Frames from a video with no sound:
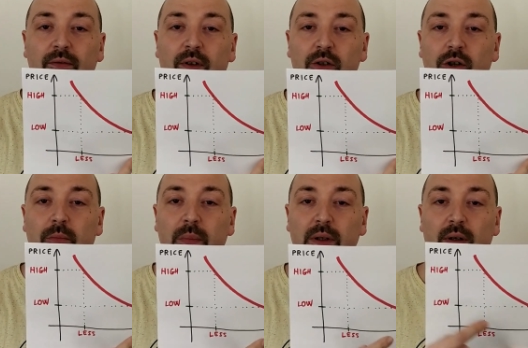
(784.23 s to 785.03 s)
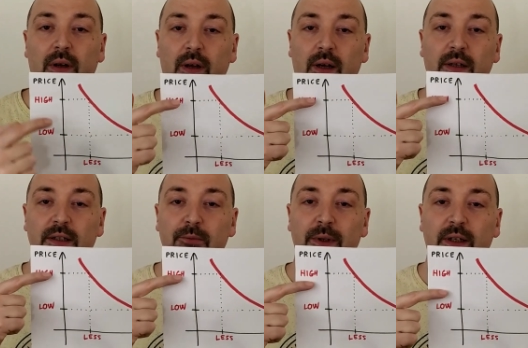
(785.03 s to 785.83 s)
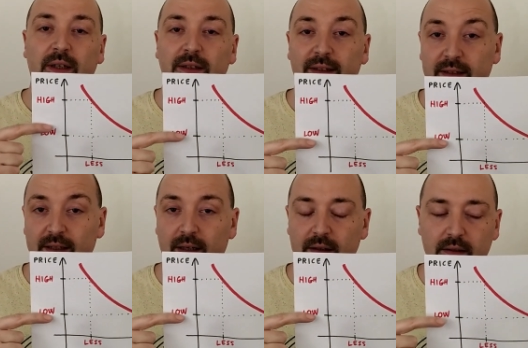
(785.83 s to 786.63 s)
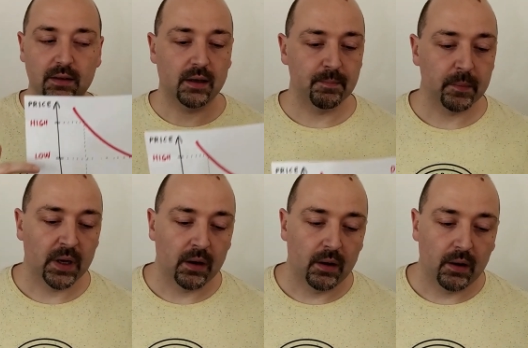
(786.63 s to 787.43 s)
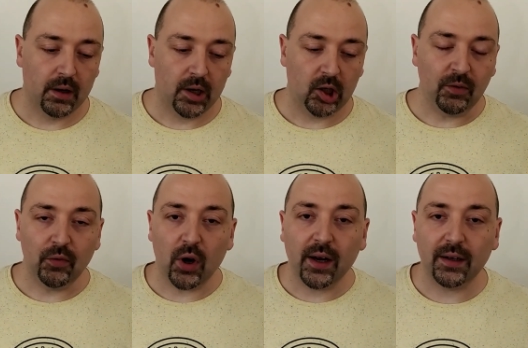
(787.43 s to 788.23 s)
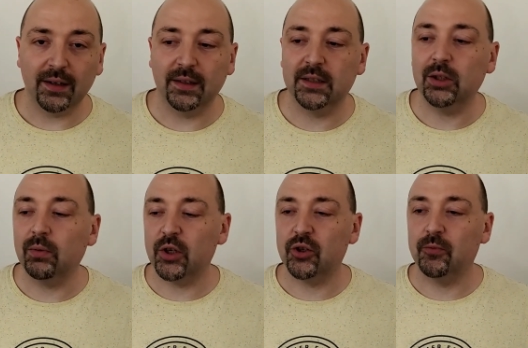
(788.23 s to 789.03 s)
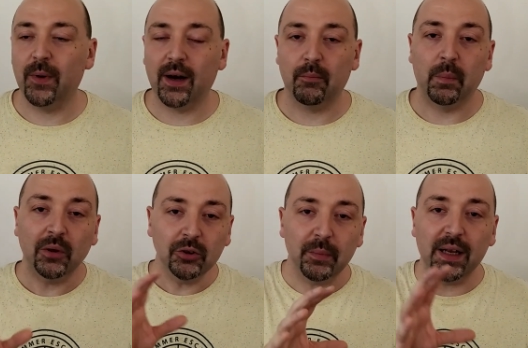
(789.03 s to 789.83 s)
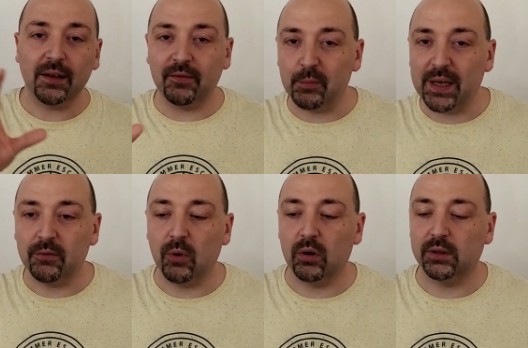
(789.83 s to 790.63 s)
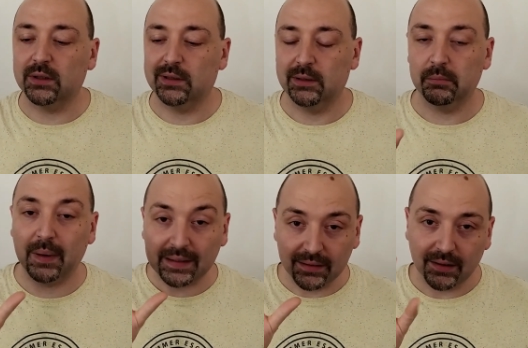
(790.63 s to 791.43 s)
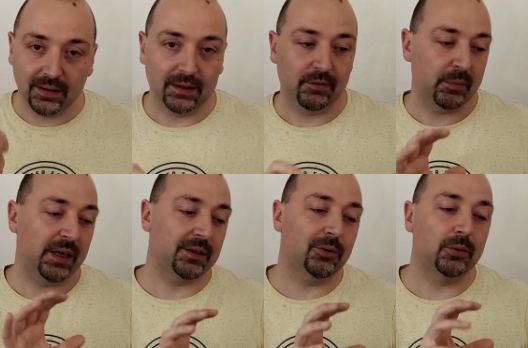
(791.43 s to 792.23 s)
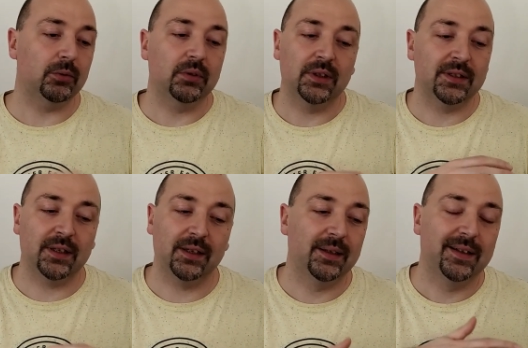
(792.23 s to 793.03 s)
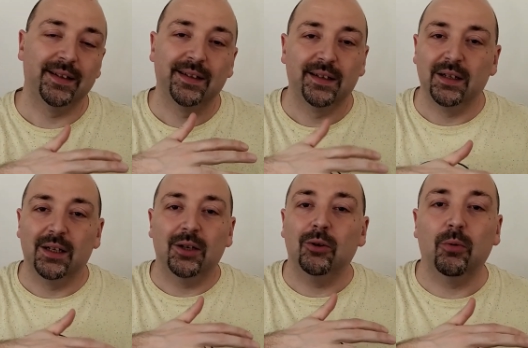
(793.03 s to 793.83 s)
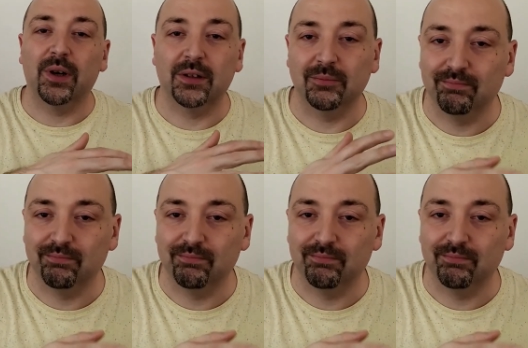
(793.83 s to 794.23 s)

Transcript: for a job, and this will decrease the salaries. If you are in a situation where both male and female work, but the females do, let's say, lower